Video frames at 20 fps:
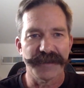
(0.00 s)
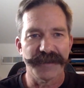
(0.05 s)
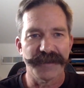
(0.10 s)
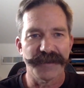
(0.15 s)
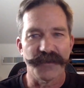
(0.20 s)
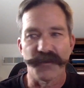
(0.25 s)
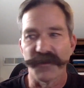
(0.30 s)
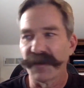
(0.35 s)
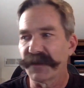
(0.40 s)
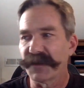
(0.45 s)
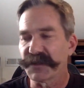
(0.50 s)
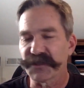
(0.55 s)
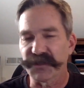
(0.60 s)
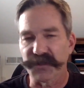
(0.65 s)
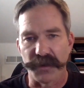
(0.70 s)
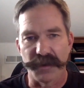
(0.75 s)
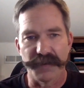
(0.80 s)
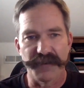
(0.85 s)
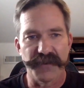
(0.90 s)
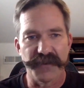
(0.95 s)
or when the
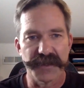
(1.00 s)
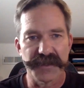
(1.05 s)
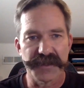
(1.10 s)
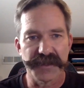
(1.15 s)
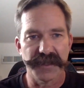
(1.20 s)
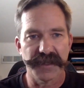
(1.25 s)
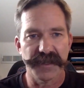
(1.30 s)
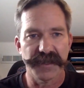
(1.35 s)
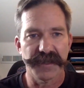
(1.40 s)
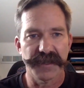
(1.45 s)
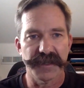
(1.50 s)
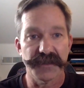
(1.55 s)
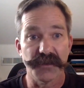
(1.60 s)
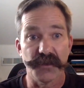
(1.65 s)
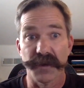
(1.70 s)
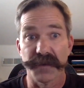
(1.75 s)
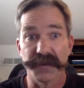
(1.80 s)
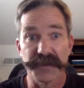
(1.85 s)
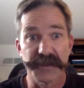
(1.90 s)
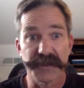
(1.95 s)
storm front's going to hit
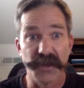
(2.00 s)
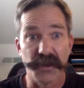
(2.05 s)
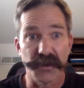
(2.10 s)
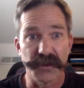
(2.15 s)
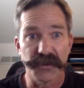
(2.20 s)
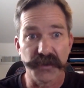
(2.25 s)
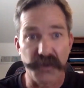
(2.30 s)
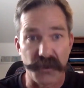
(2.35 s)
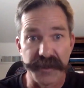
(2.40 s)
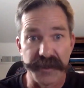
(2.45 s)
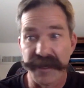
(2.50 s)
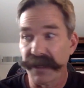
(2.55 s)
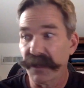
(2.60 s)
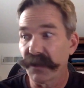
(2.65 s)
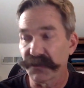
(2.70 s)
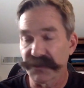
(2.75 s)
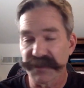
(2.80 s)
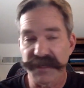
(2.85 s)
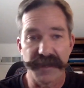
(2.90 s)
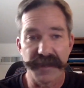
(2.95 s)
or if the tornado
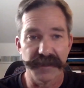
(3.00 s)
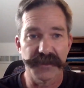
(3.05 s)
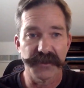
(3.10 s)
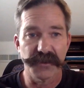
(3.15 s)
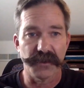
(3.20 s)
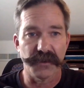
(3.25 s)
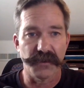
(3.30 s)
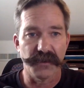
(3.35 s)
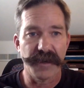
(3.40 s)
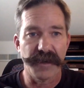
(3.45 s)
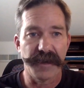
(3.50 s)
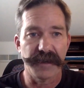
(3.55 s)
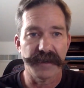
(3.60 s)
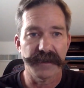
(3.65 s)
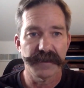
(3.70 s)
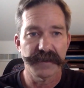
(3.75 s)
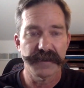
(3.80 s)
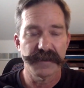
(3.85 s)
is heading your way.